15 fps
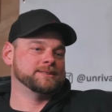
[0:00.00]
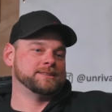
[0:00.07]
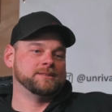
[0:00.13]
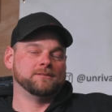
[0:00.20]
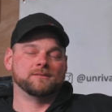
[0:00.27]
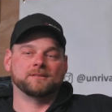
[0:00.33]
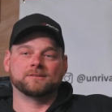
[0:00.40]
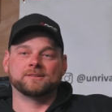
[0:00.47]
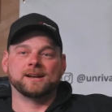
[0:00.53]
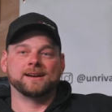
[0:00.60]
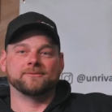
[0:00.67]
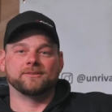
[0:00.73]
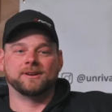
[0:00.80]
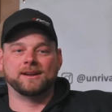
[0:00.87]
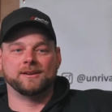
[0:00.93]
It's still going to
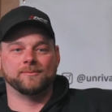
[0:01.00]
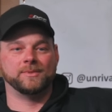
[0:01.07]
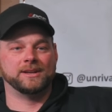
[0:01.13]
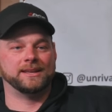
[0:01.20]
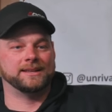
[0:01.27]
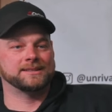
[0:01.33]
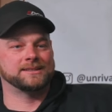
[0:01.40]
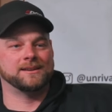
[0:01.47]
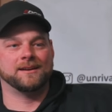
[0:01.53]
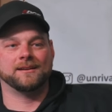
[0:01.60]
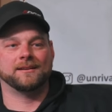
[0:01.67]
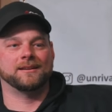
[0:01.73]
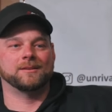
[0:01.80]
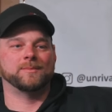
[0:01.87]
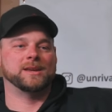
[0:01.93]
drive around, but it's
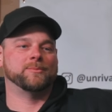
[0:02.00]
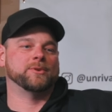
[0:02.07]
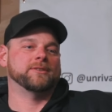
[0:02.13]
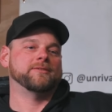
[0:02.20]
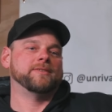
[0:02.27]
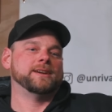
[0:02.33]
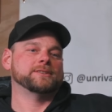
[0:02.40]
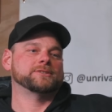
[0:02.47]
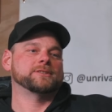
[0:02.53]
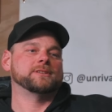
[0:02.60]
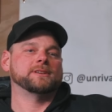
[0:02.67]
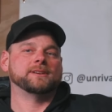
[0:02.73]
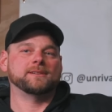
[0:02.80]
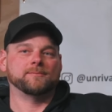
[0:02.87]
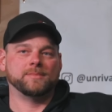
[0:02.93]
not going to be
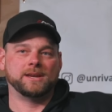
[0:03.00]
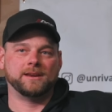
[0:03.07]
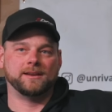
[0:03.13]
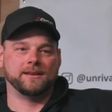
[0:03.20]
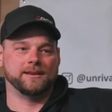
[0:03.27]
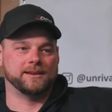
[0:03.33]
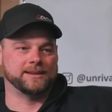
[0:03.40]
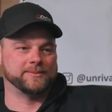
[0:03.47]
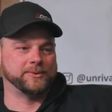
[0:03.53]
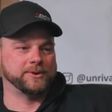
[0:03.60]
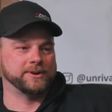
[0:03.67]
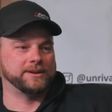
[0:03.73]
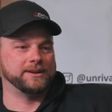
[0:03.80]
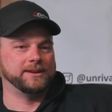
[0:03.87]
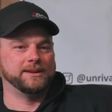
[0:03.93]
professionally competing
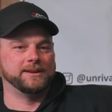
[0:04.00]
anymore.